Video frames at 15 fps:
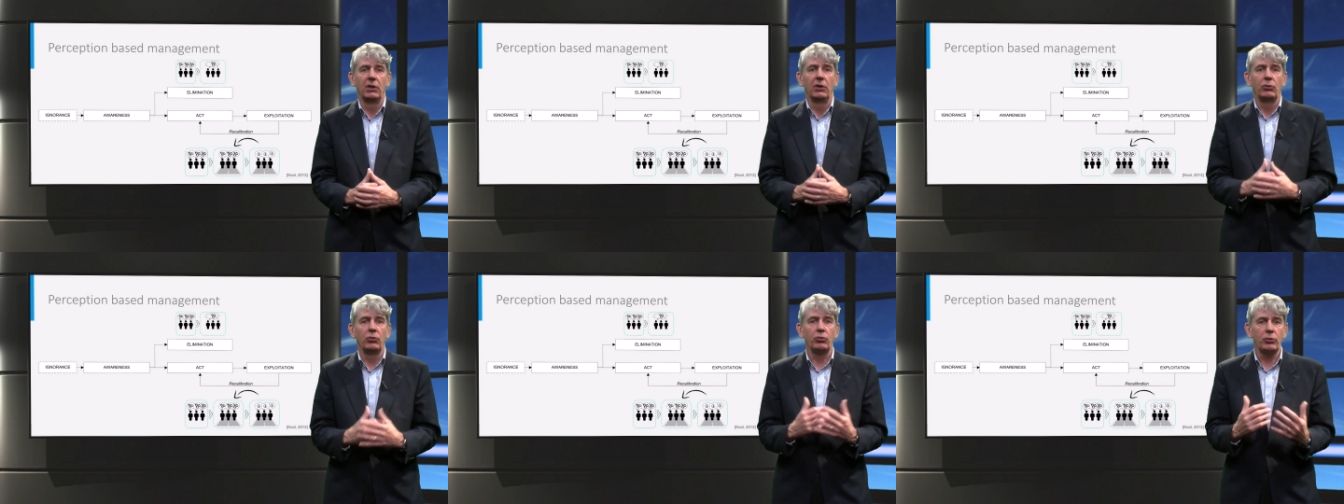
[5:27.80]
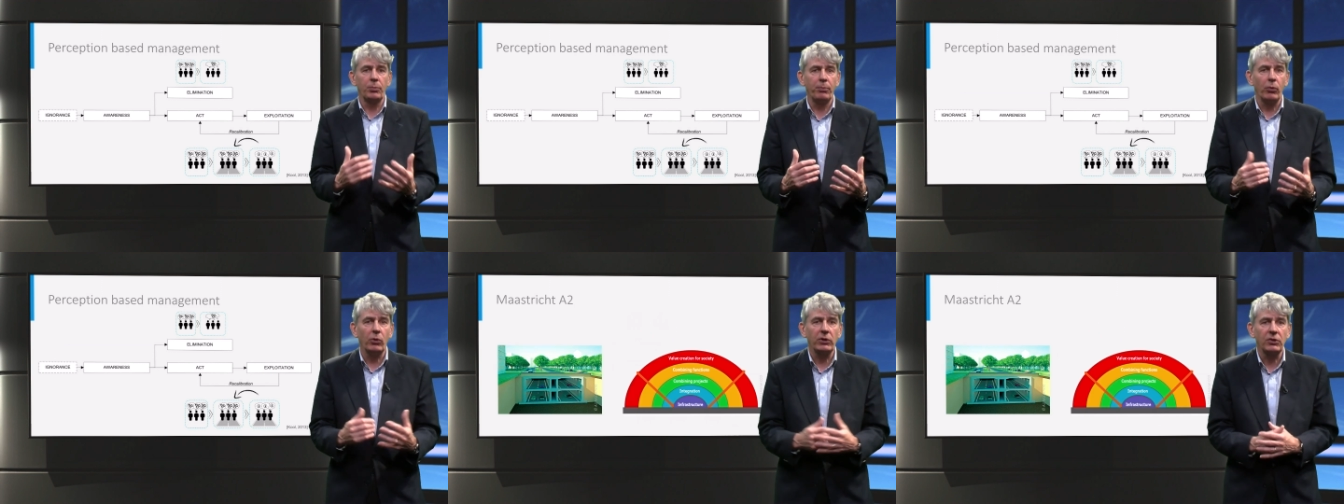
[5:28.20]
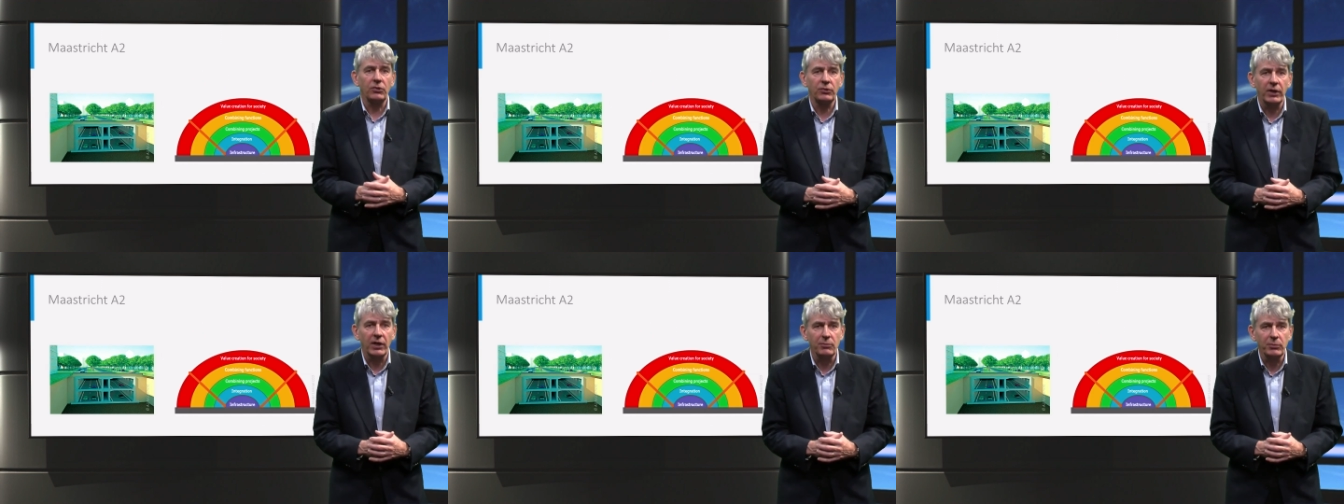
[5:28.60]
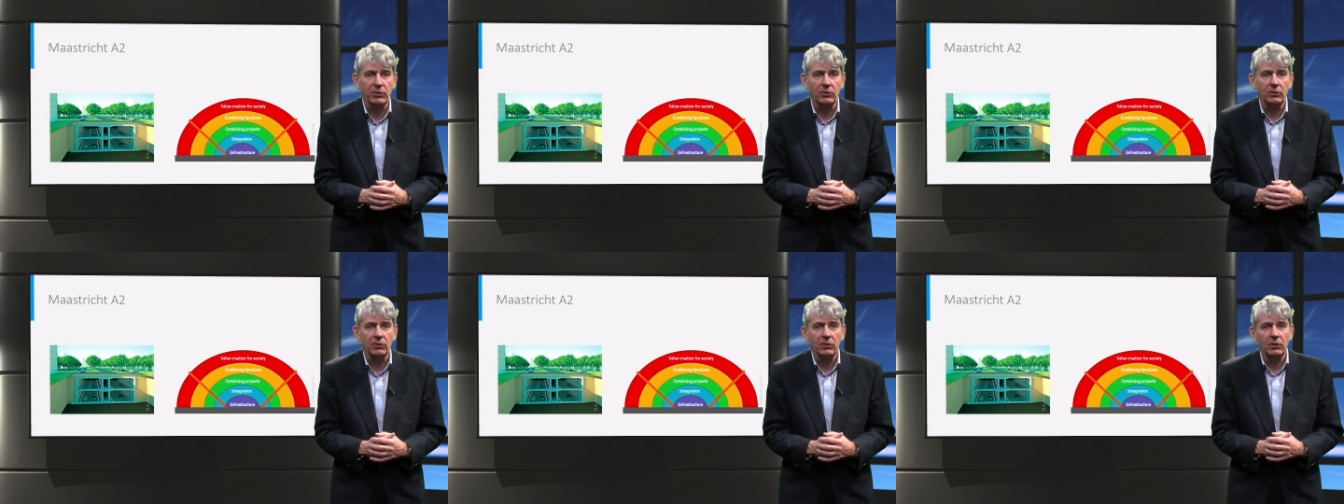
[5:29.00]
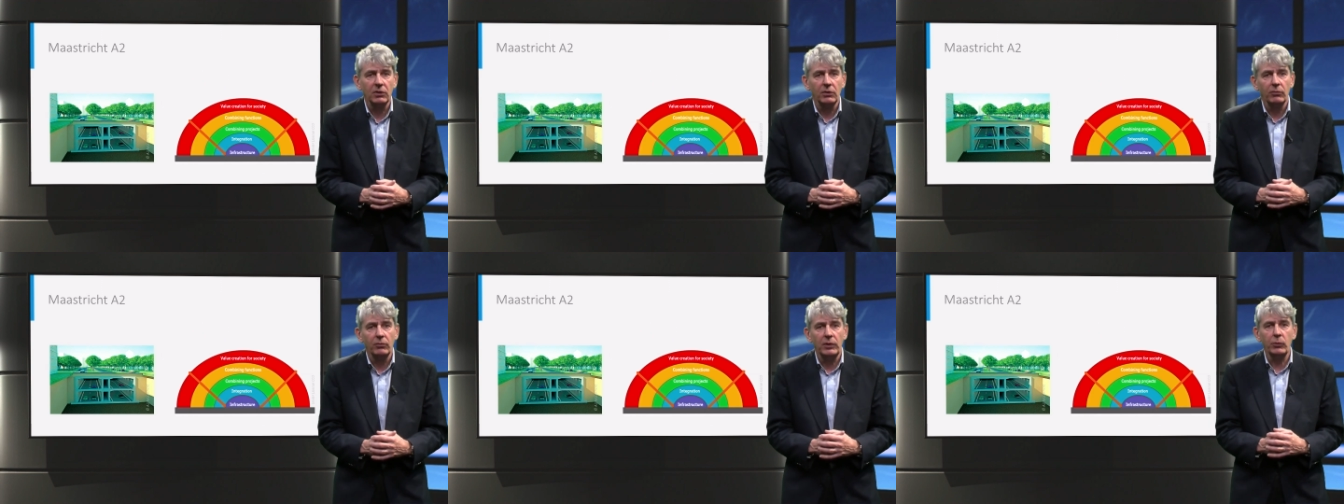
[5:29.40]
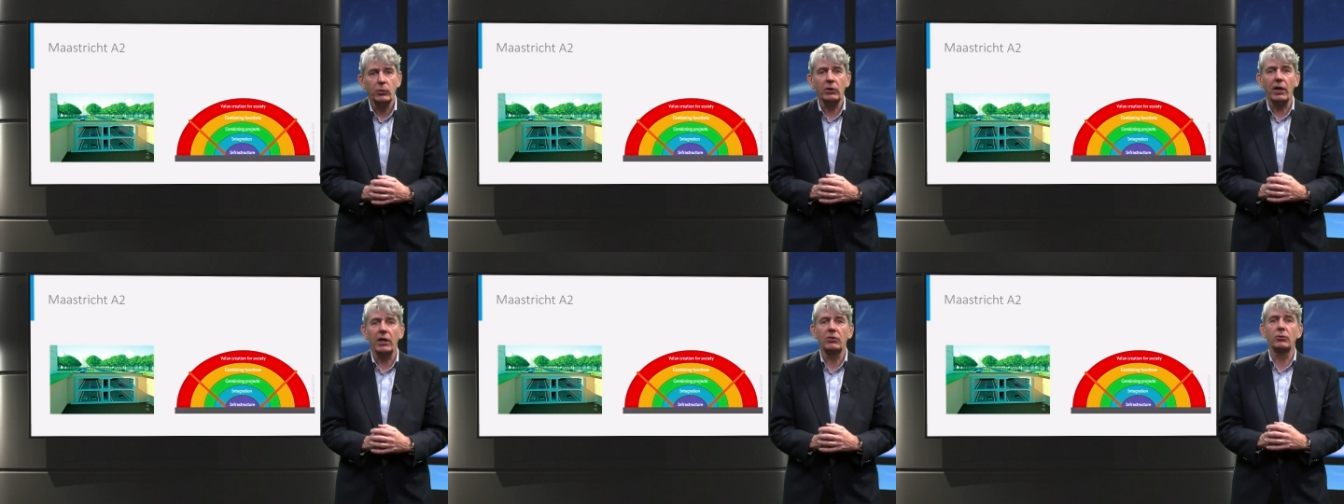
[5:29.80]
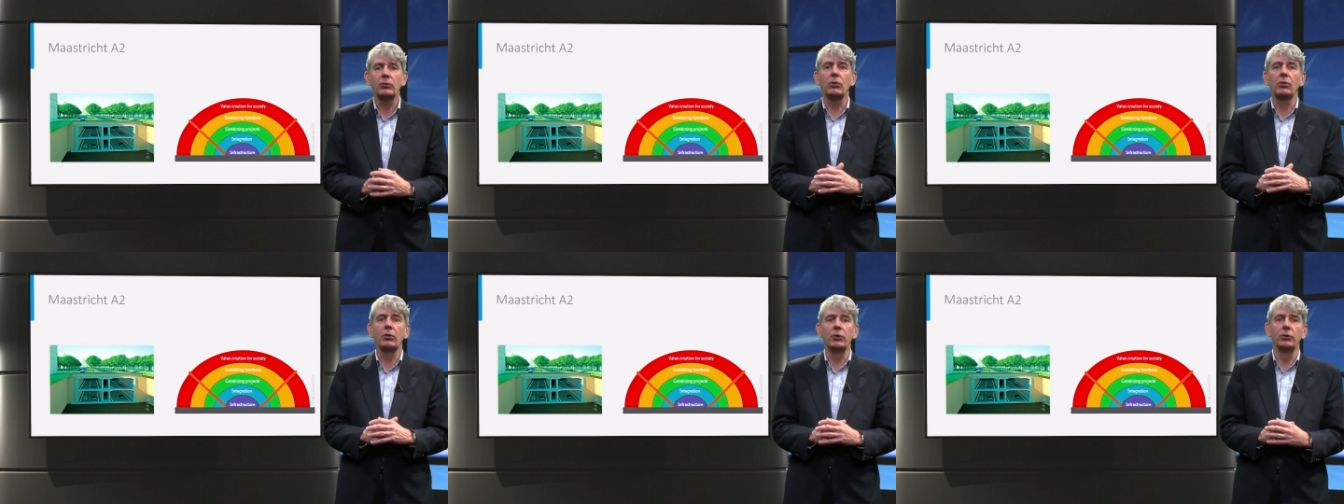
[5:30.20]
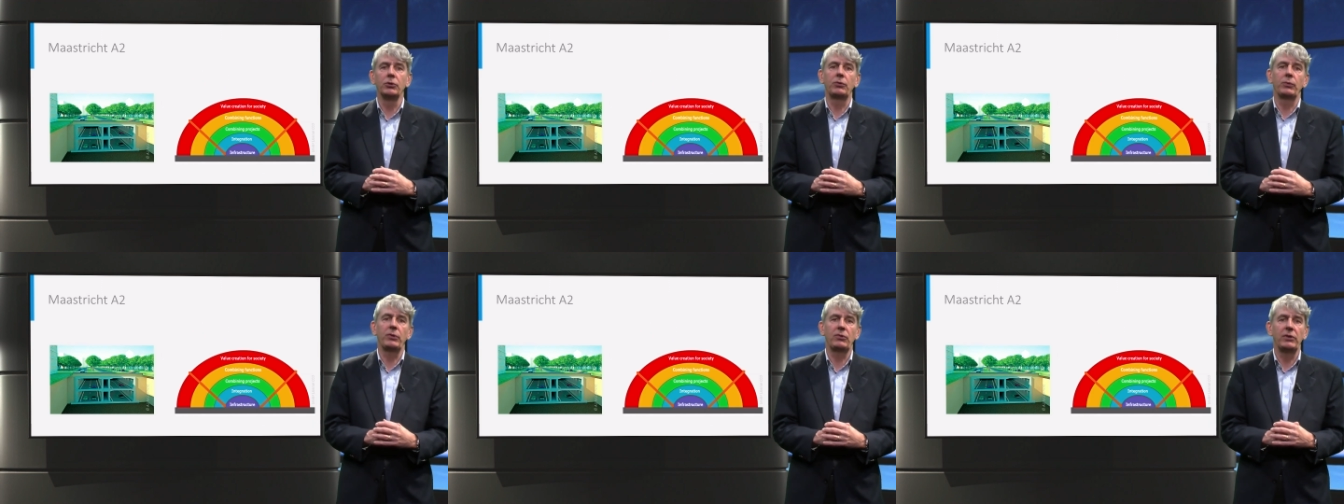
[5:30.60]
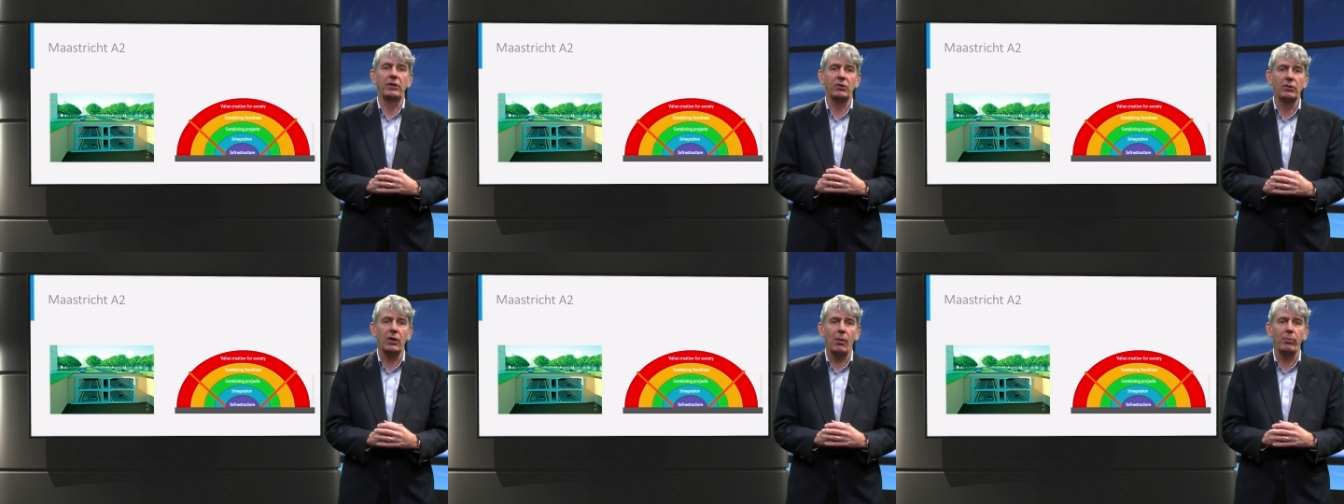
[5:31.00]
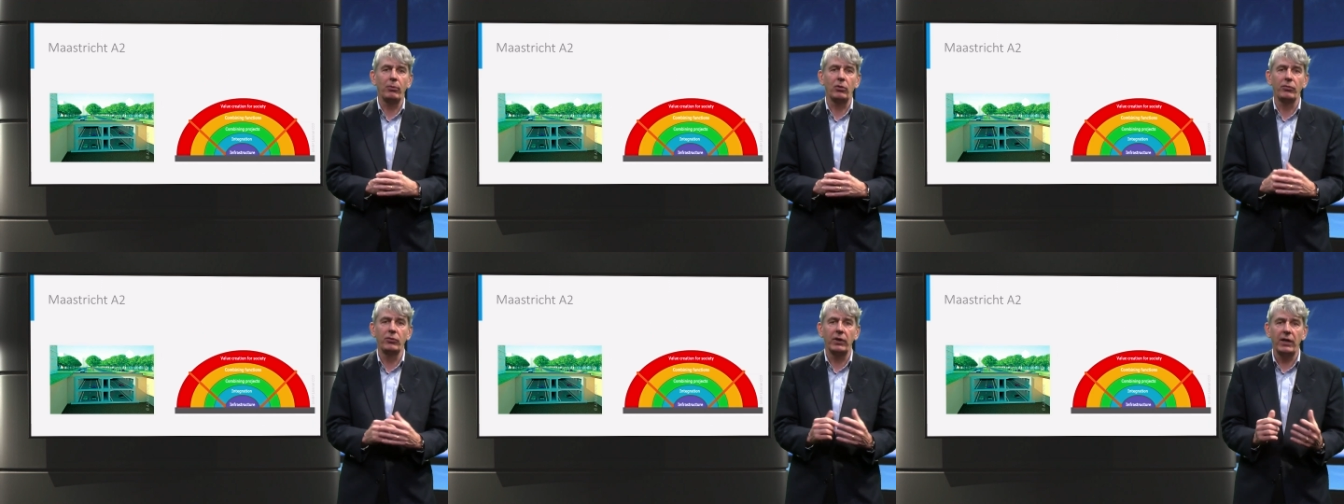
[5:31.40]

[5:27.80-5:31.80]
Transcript: To support this statement, we would like to conclude with the example of the